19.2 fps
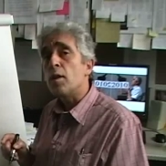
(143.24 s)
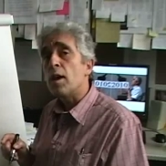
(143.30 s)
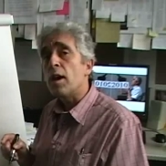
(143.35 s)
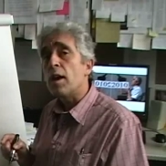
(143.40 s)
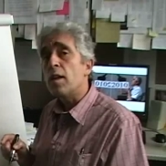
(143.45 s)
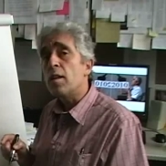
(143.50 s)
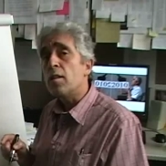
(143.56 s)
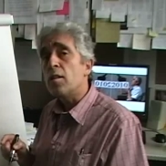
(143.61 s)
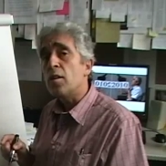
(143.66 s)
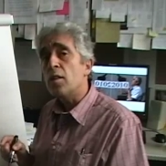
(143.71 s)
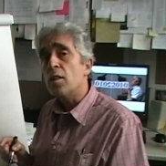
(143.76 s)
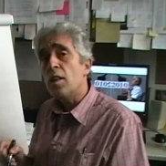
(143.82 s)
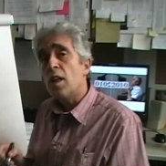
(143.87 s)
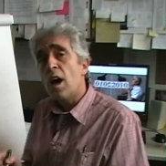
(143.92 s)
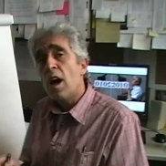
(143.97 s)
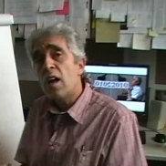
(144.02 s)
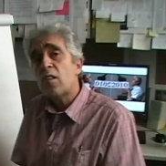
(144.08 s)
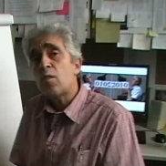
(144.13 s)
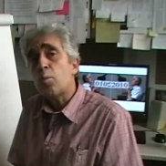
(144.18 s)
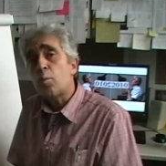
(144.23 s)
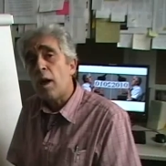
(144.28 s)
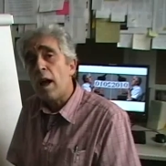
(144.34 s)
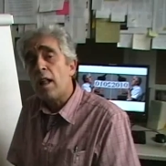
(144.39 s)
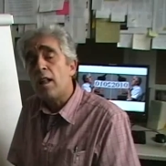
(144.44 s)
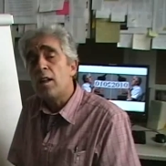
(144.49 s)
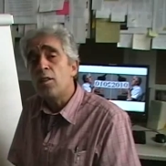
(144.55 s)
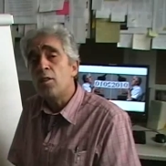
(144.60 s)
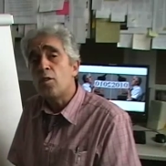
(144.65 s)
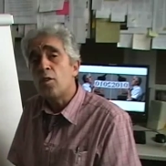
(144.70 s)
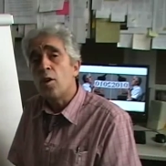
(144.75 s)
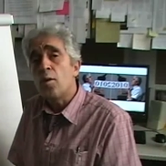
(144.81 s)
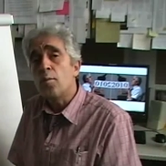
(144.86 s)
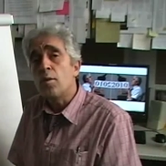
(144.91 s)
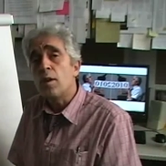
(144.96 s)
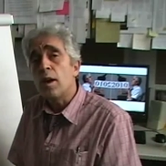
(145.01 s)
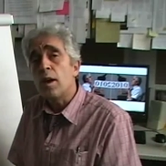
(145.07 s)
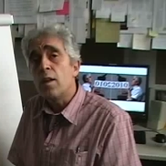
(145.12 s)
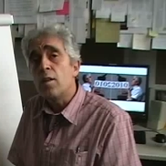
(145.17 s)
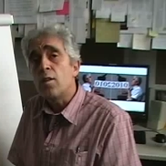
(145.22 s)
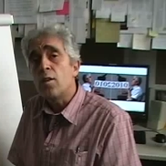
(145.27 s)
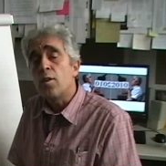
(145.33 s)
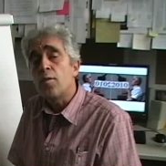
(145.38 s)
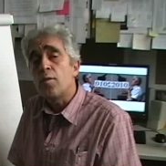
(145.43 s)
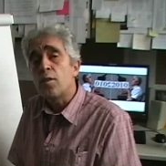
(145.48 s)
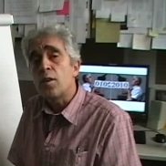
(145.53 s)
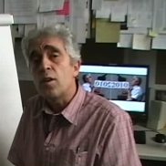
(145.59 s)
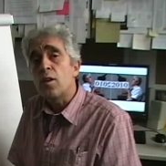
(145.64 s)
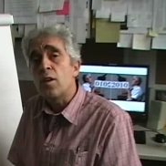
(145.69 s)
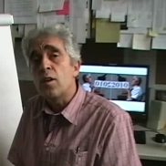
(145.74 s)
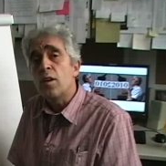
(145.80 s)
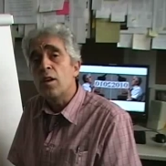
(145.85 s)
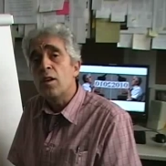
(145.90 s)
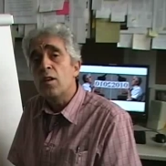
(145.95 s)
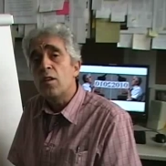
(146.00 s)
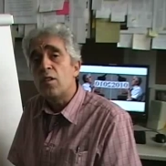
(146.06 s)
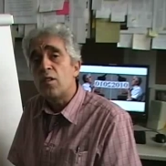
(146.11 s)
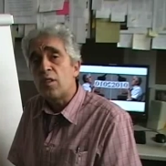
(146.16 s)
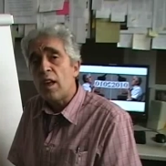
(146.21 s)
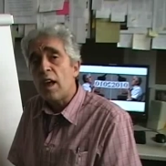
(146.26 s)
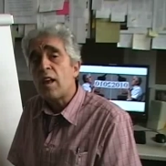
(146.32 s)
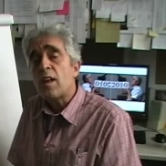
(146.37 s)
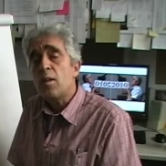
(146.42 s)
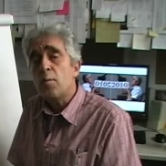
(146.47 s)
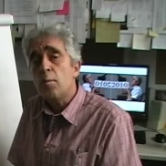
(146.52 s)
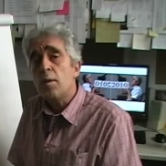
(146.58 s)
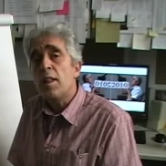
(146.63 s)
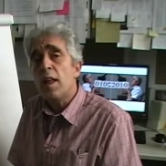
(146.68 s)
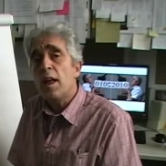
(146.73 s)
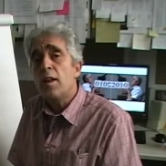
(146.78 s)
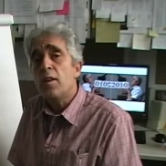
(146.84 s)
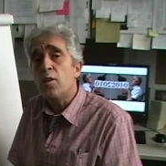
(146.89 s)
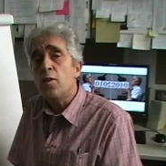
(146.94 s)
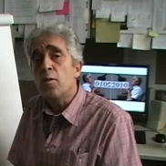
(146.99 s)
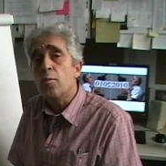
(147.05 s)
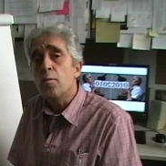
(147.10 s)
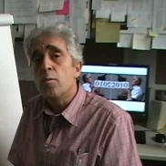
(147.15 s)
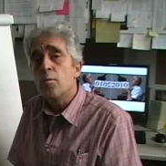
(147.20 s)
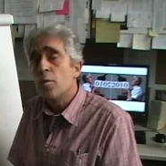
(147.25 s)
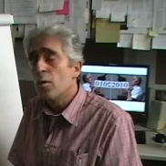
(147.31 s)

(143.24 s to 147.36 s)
date, the last palindrome date of the second millennium,